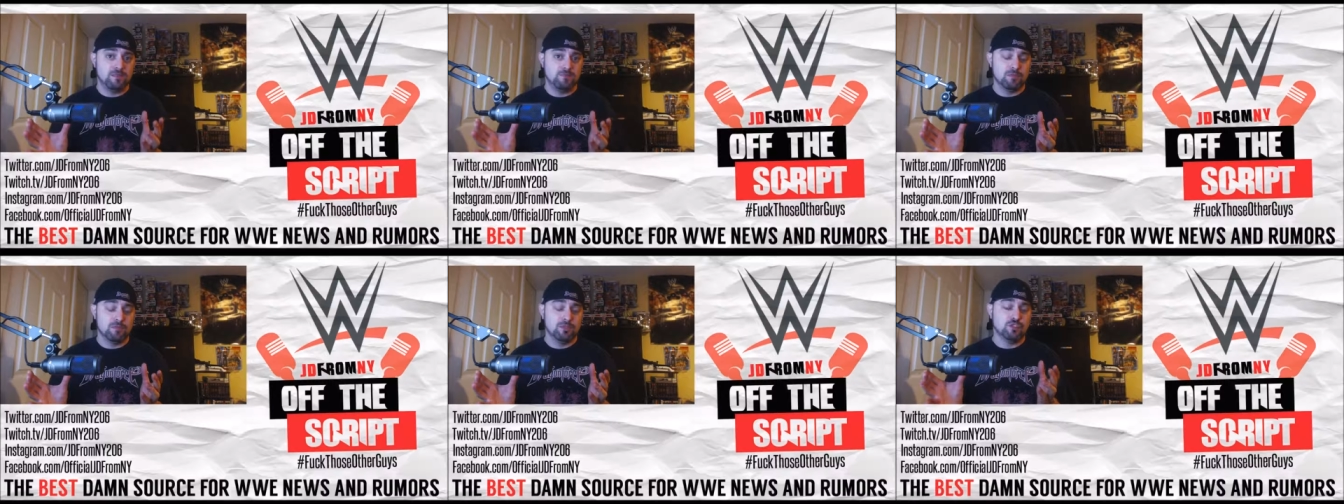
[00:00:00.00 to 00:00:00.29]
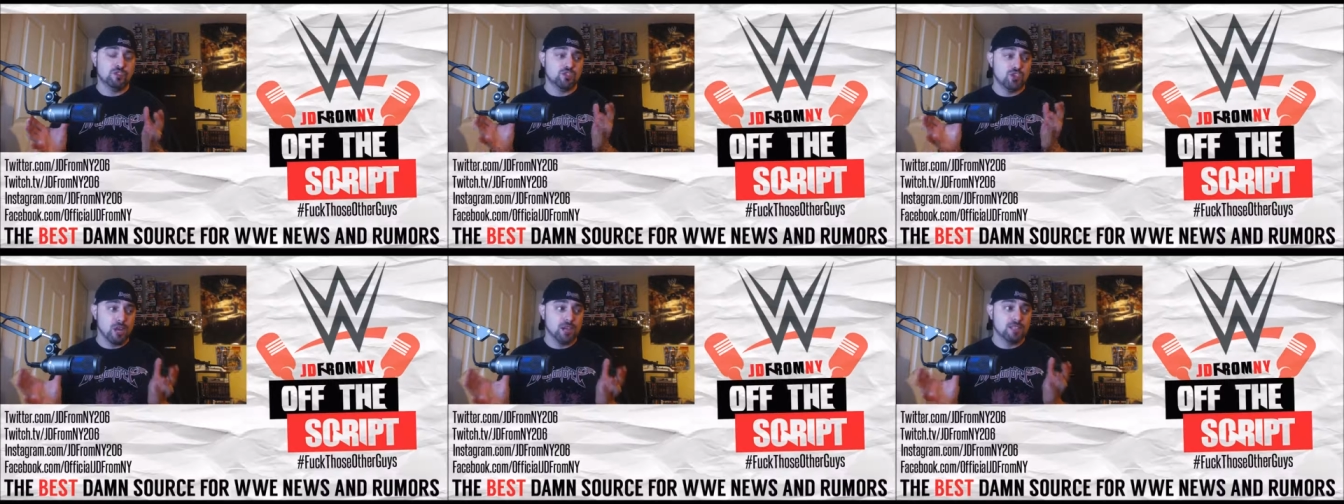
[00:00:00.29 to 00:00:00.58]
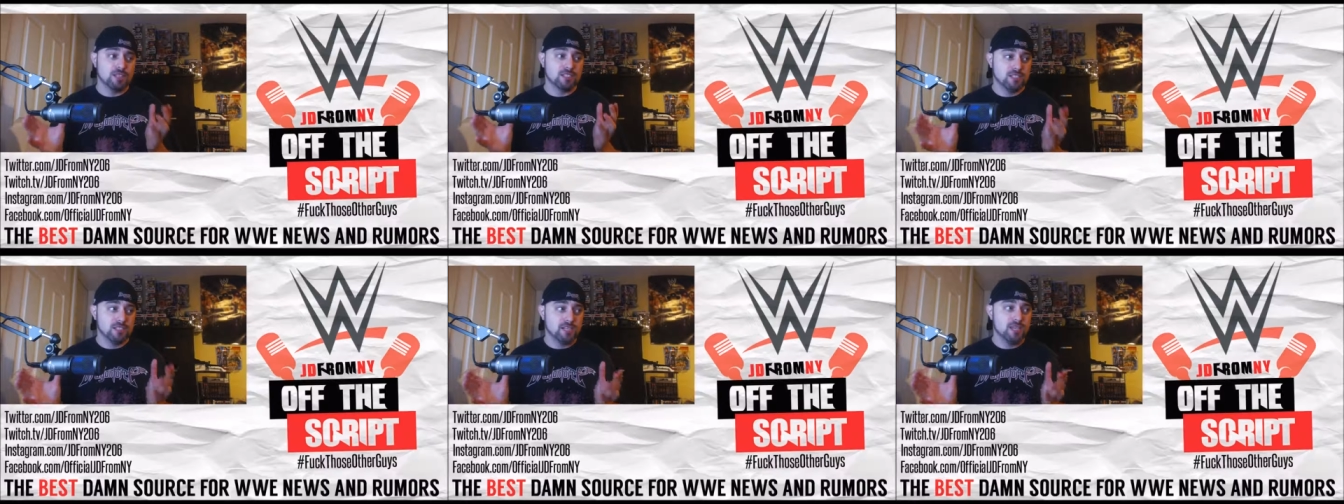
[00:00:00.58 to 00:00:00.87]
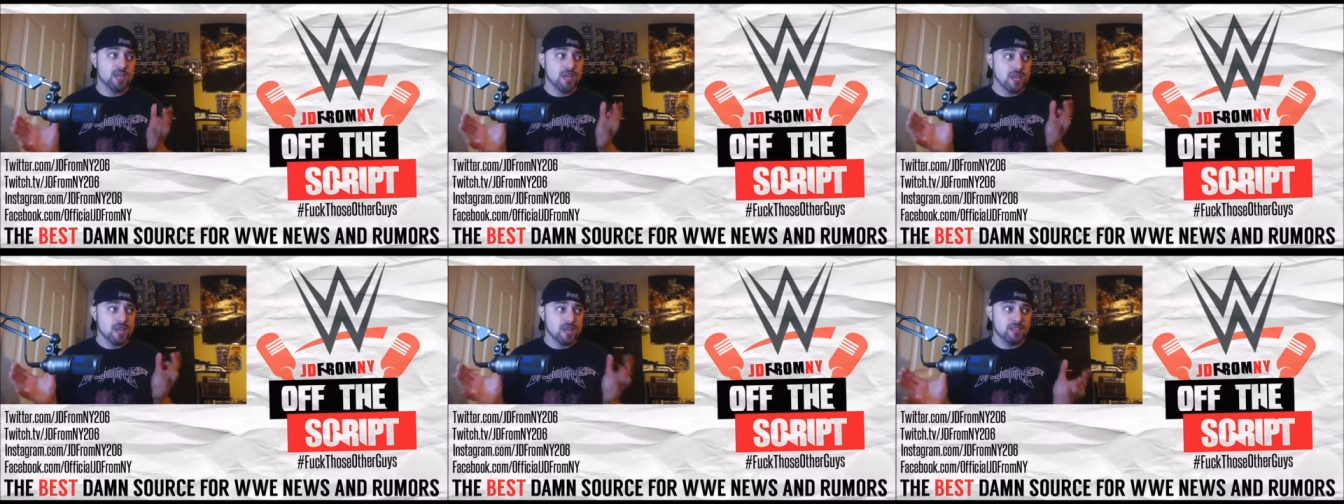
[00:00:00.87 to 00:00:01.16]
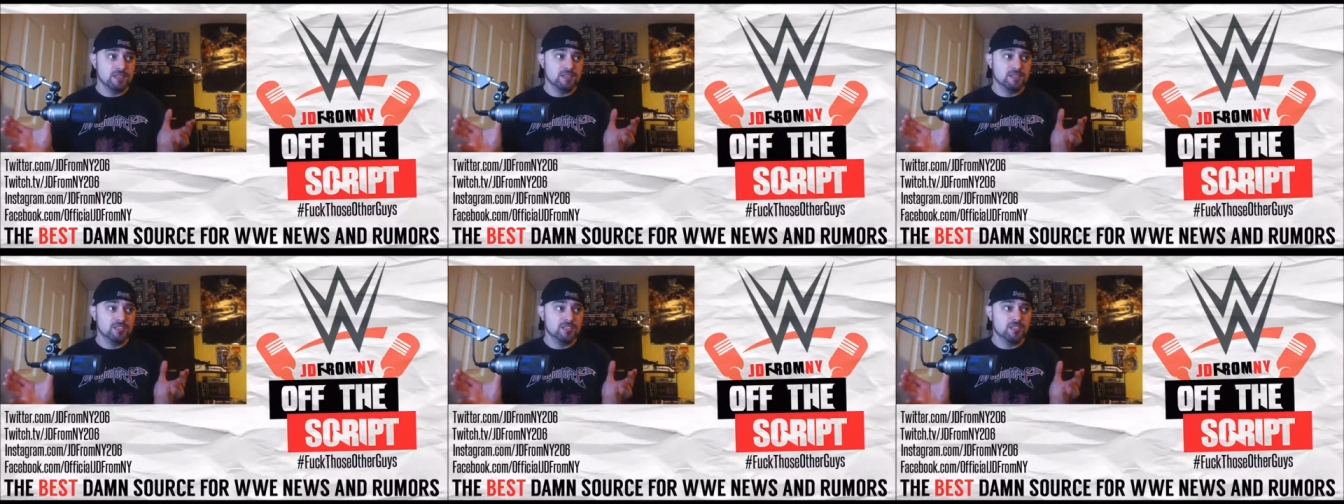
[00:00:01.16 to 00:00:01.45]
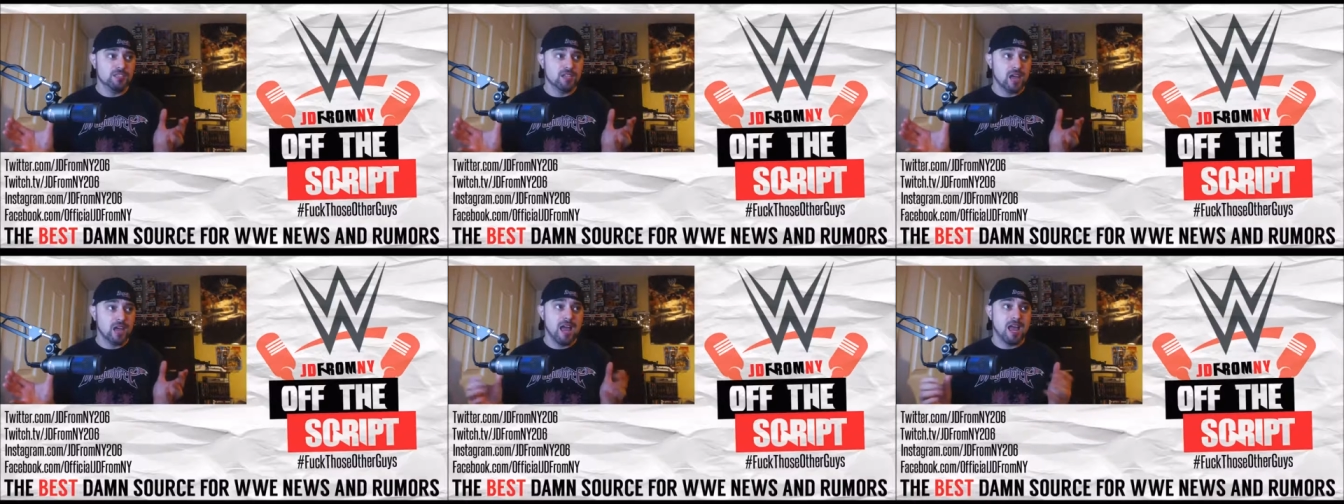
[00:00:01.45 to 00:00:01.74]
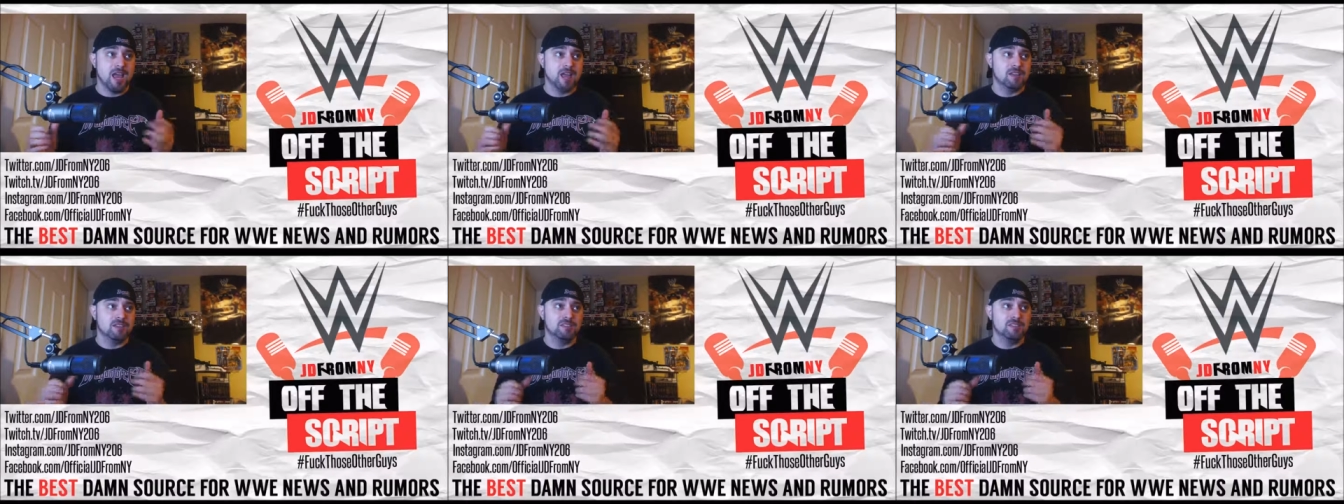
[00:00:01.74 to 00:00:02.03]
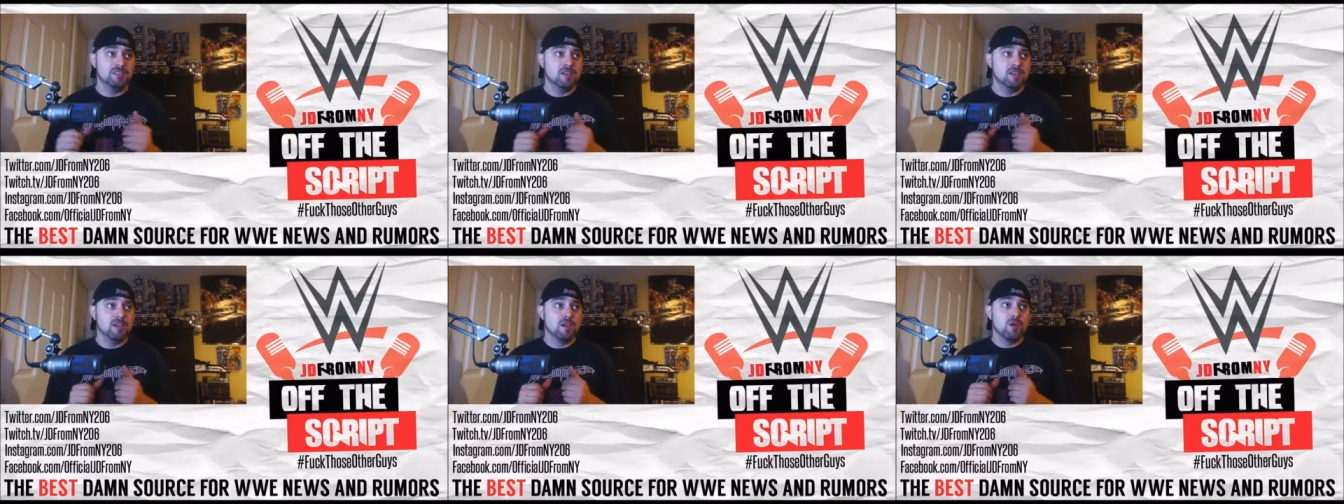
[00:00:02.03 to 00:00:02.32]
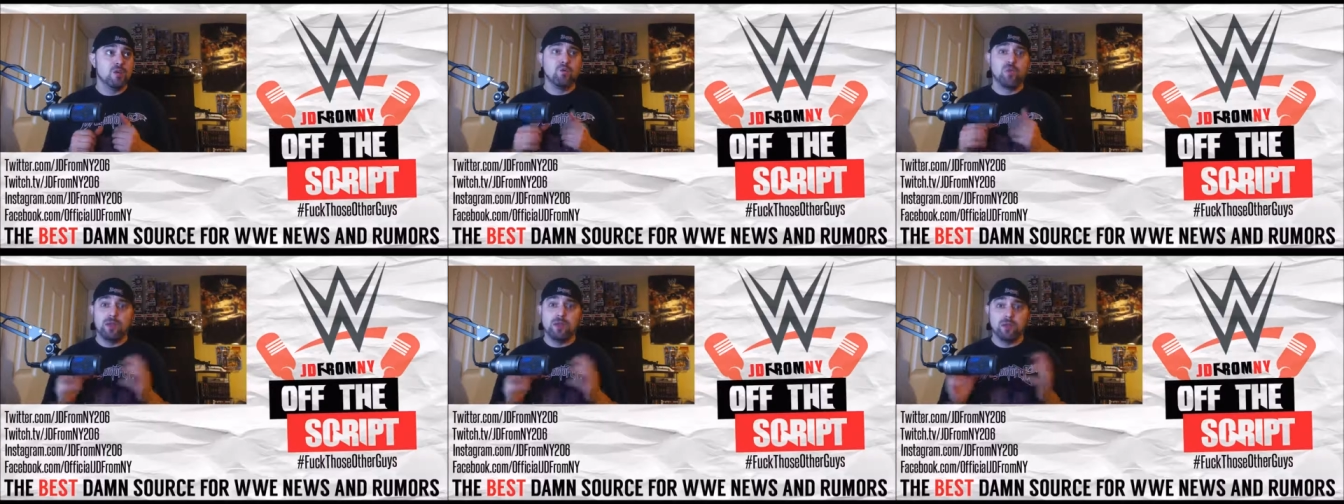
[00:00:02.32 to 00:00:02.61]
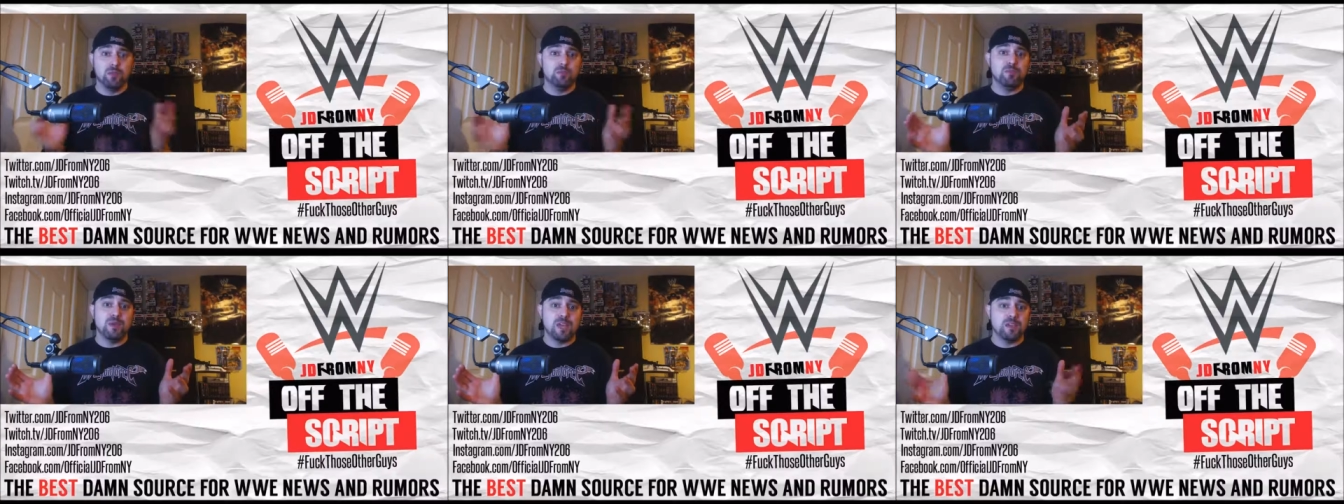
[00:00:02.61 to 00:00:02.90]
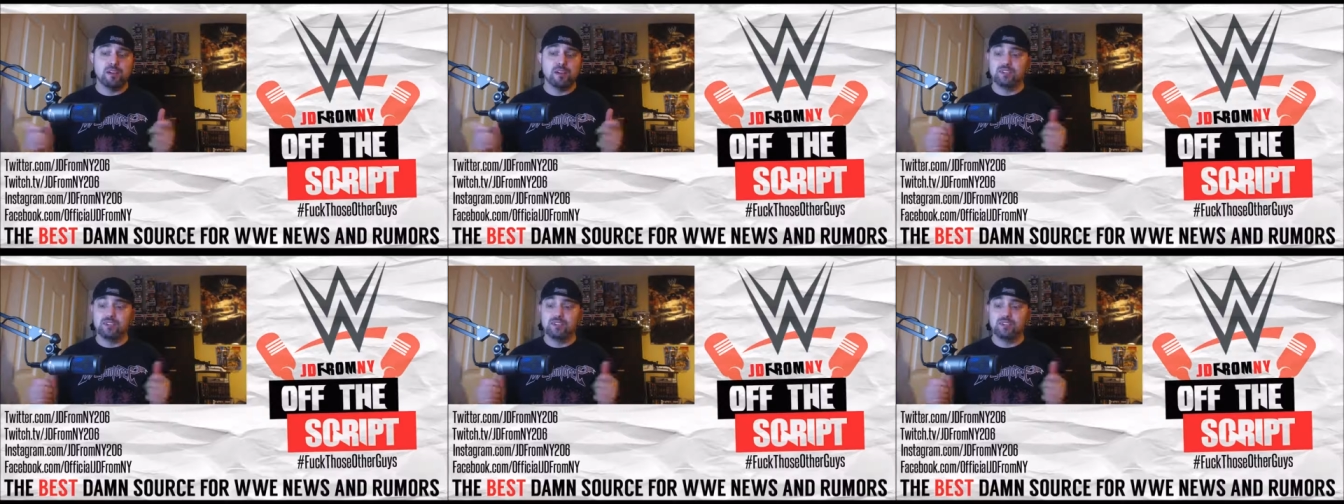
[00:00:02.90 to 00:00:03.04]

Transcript: Because John Cena is and will be,